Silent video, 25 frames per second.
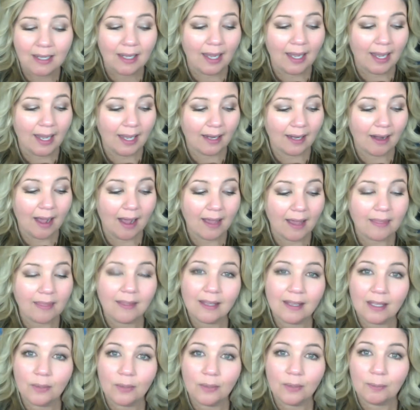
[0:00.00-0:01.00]
and I
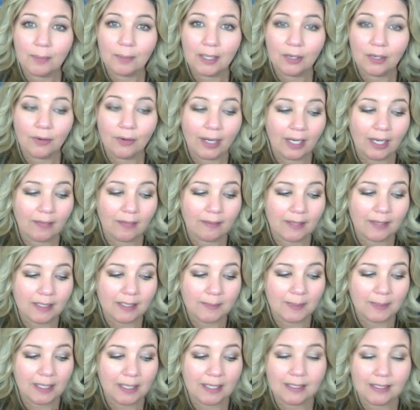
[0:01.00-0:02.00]
think he would be great at
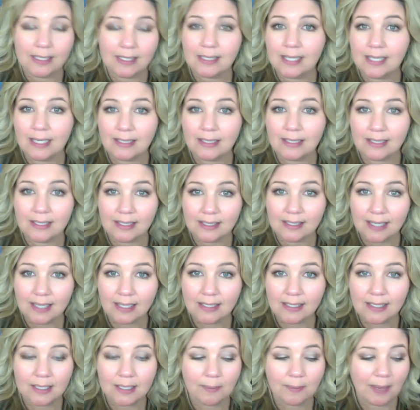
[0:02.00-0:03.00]
this because he's had
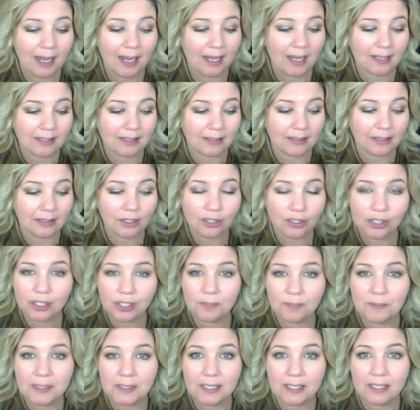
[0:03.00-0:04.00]
success in the past,
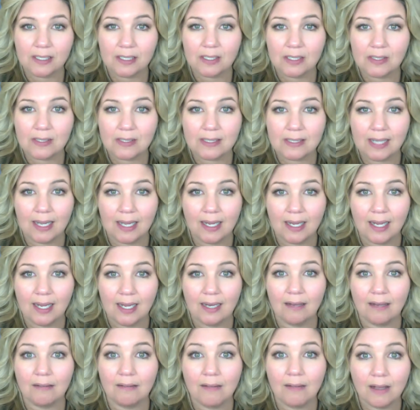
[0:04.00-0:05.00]
leadership skills,
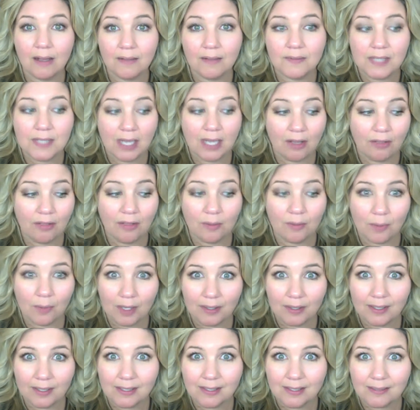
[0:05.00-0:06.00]
and loves health and
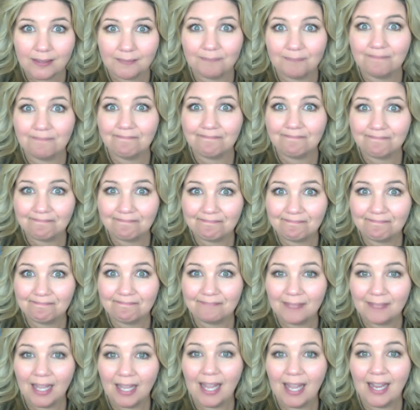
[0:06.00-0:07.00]
wellness.
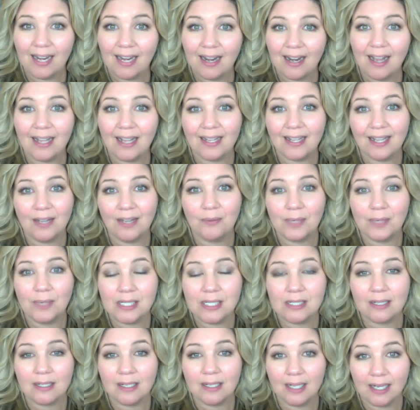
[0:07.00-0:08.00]
And I can't wait
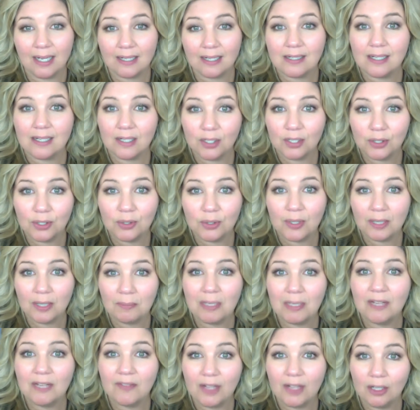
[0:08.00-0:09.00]
to connect. Who can
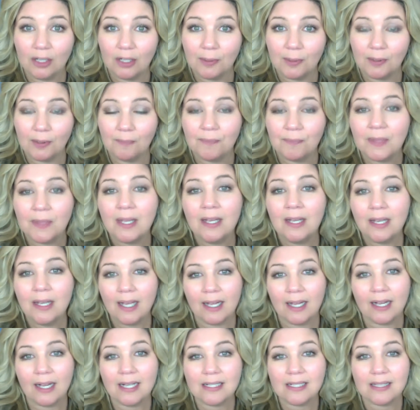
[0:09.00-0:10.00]
be available?
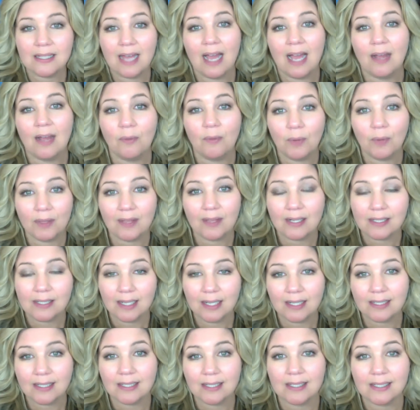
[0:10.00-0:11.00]
And guys, what that
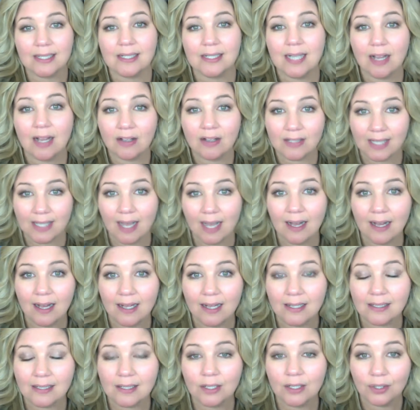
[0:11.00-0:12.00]
does is it tells
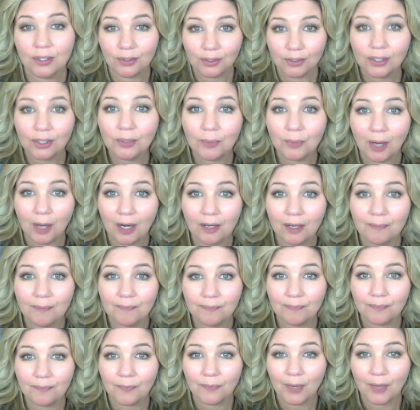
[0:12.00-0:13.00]
us who you are,
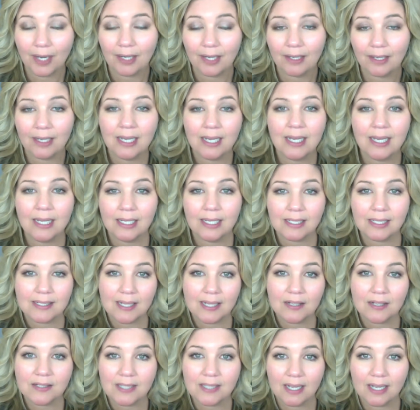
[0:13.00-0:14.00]
right? It
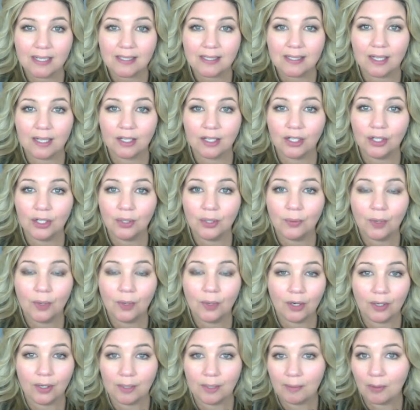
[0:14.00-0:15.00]
tells us that you
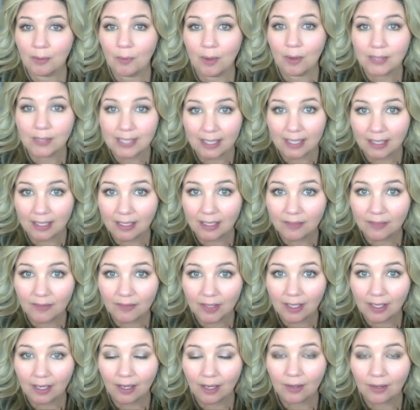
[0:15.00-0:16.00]
are going to be sending a
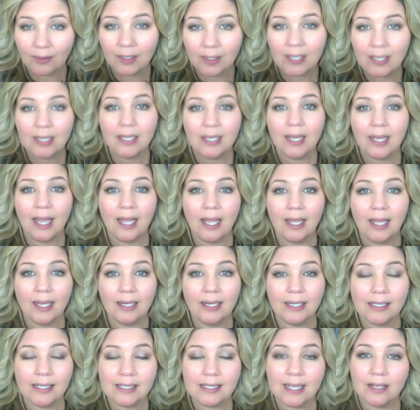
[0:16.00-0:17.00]
video,
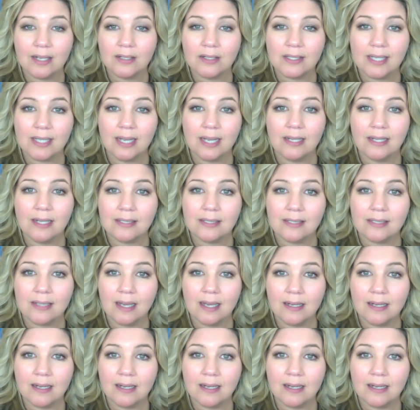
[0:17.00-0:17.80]
and it tells us